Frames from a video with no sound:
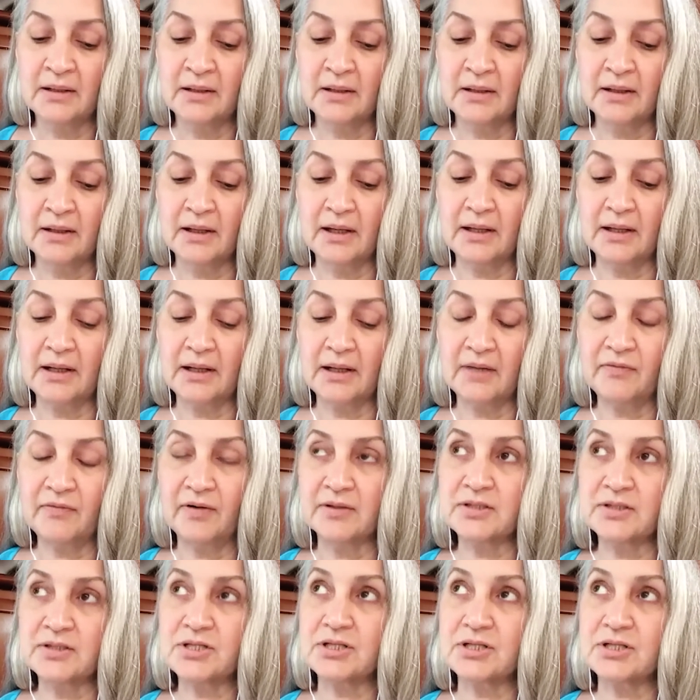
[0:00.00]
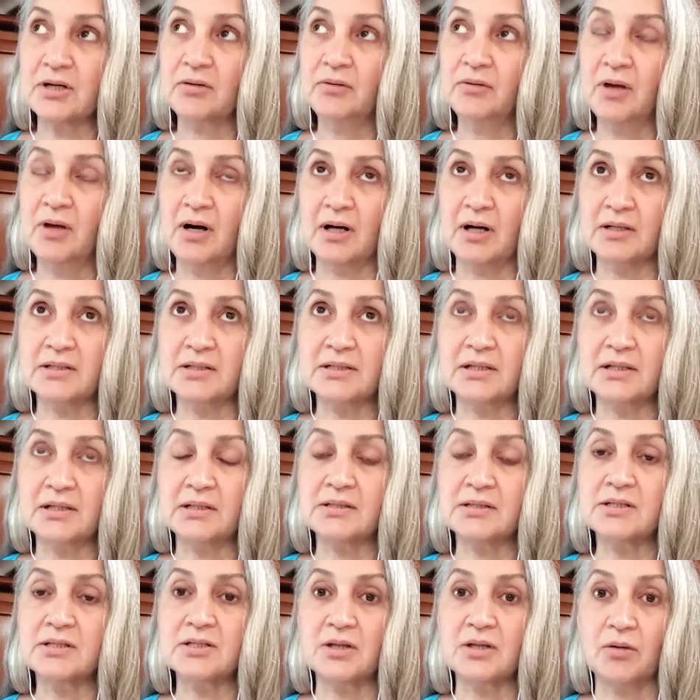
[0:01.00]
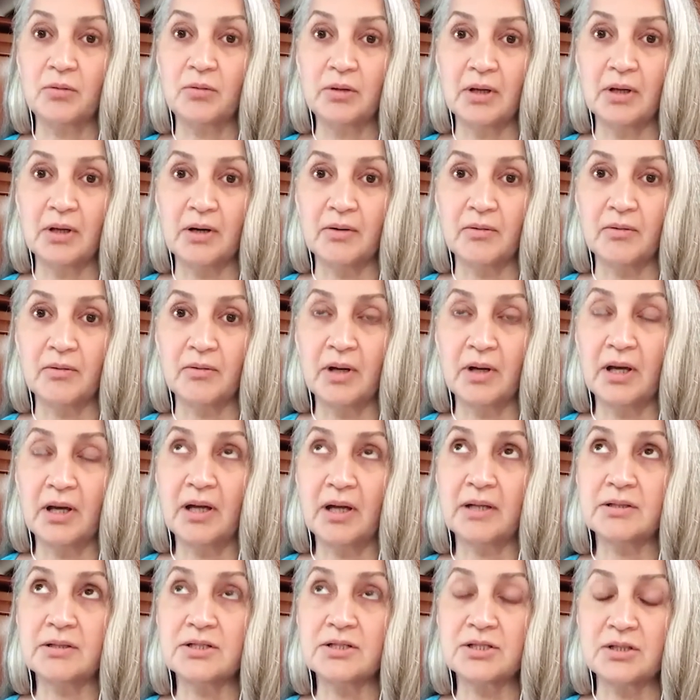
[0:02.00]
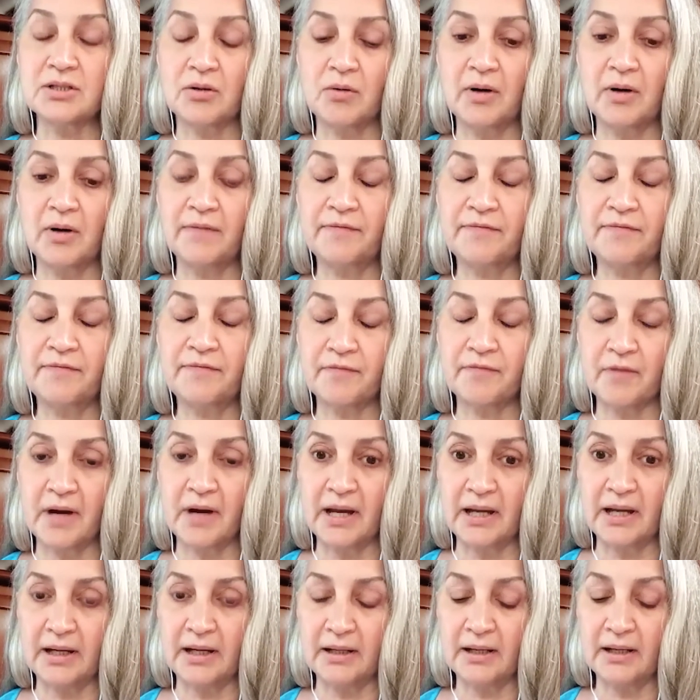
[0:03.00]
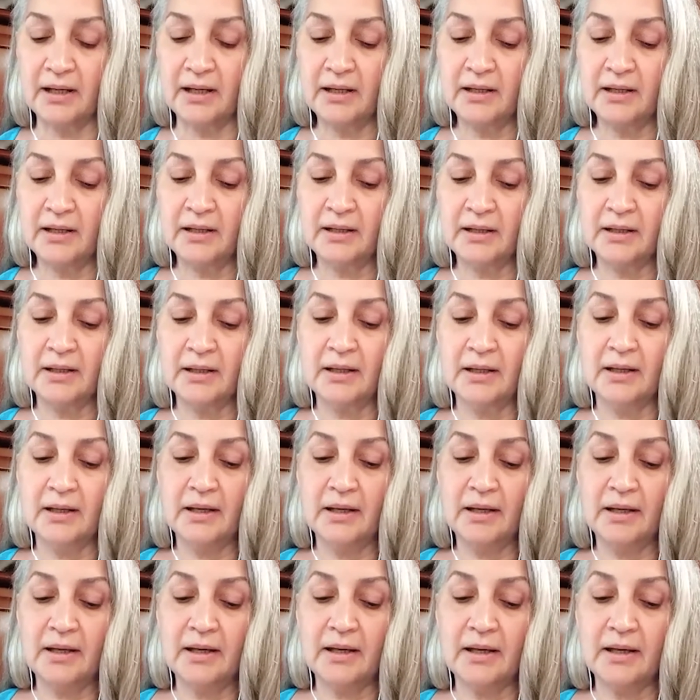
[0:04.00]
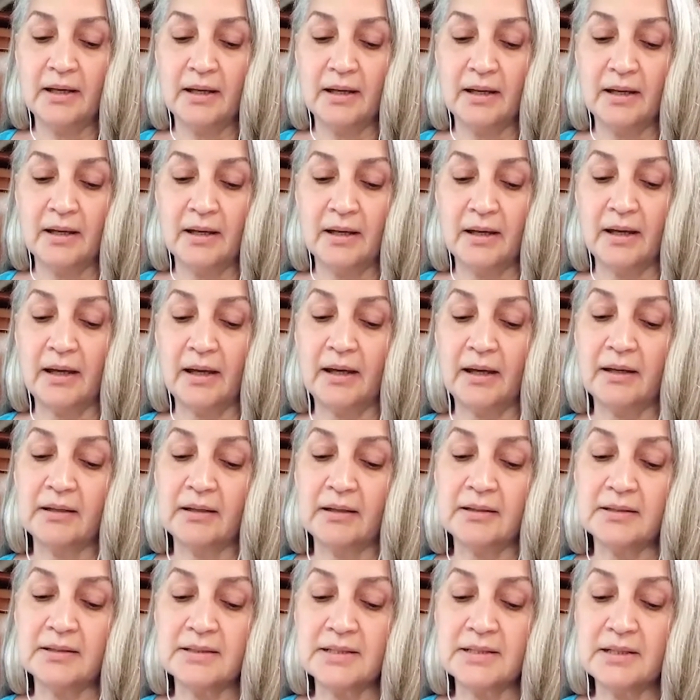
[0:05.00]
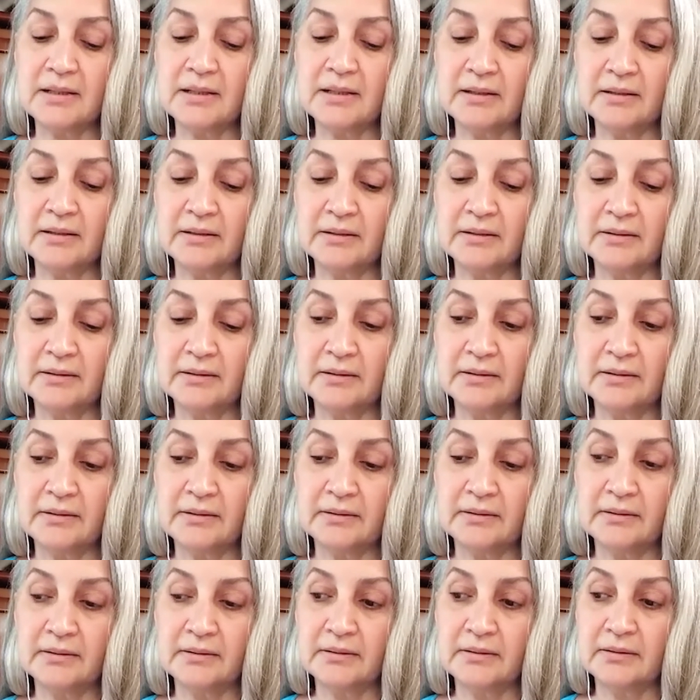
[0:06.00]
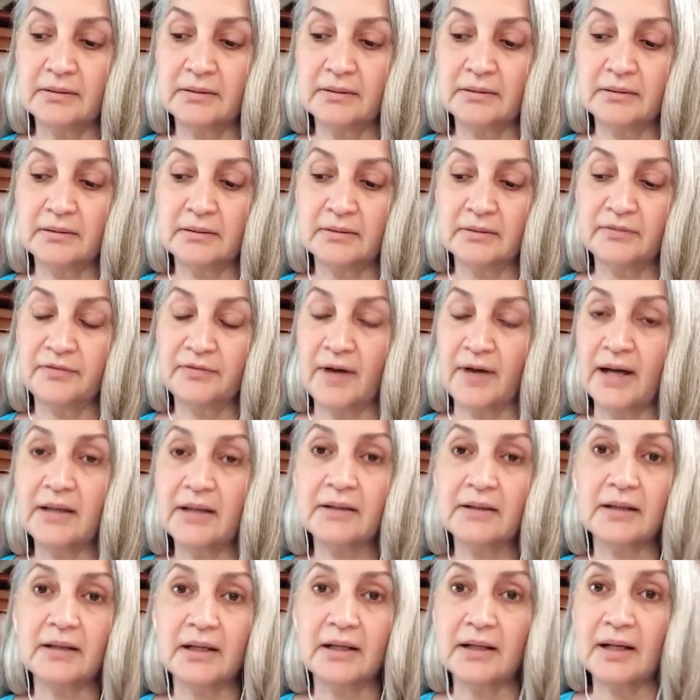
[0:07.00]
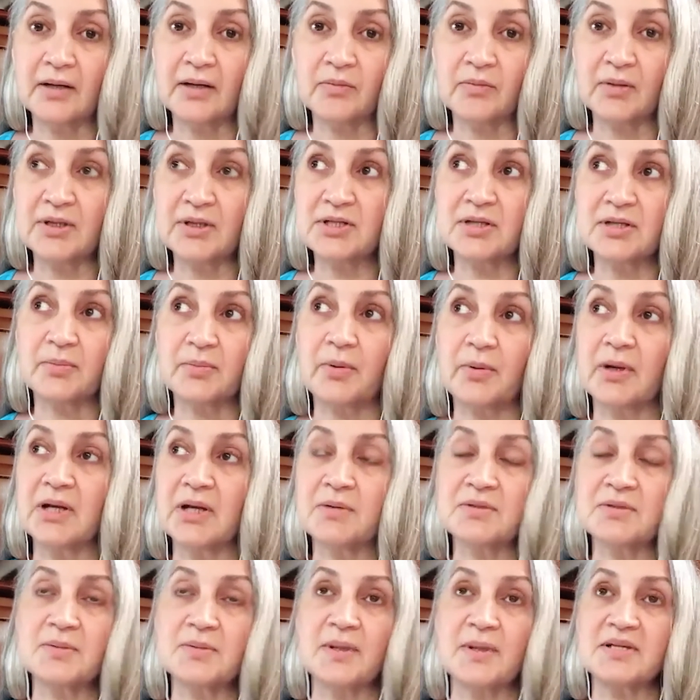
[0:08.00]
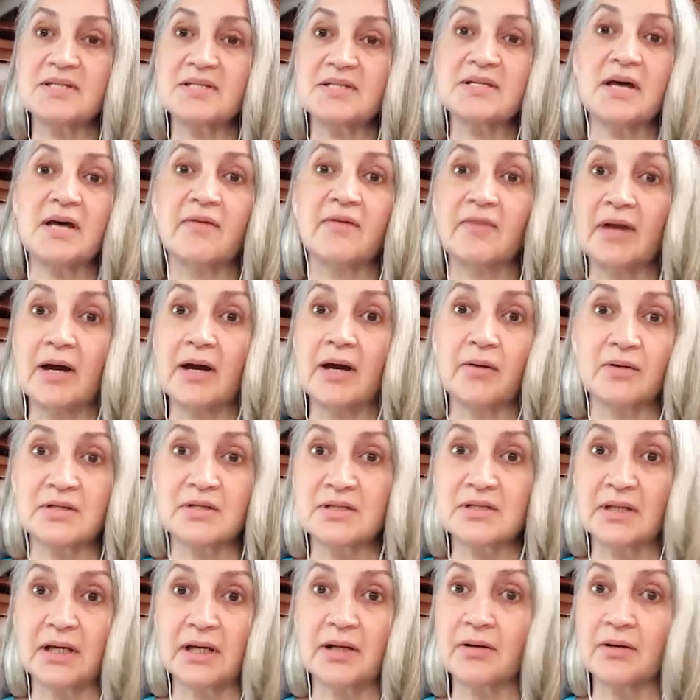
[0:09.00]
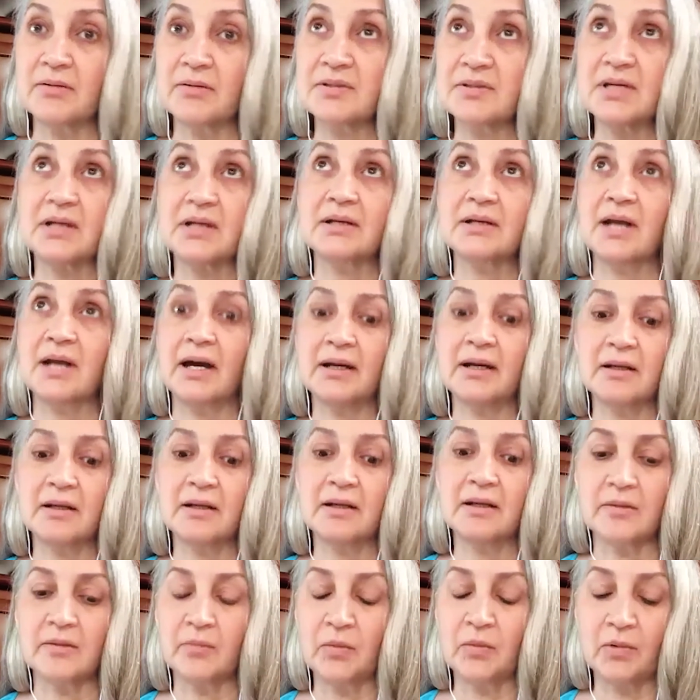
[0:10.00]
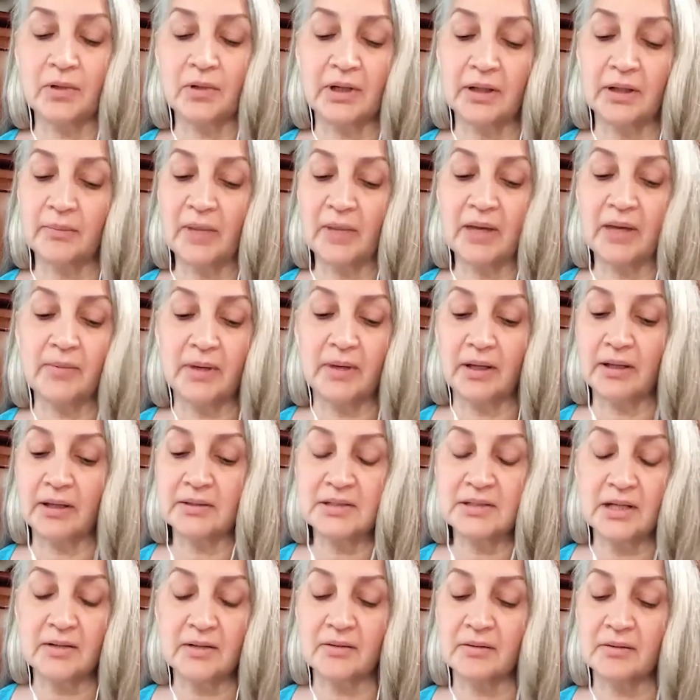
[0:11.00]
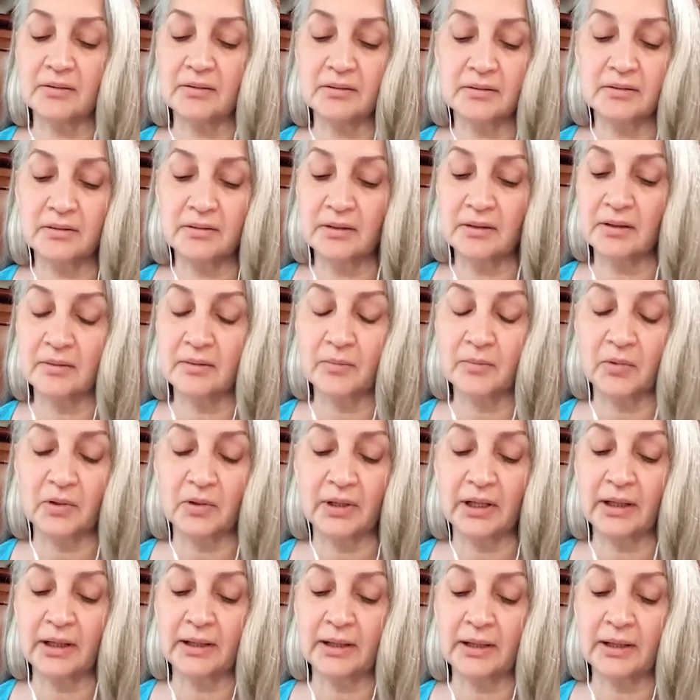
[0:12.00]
And I felt so lost and so alone and so afraid. And finally it had reached the point, it was about 7 hours later, it was like 9 in the morning, maybe 10 in the morning,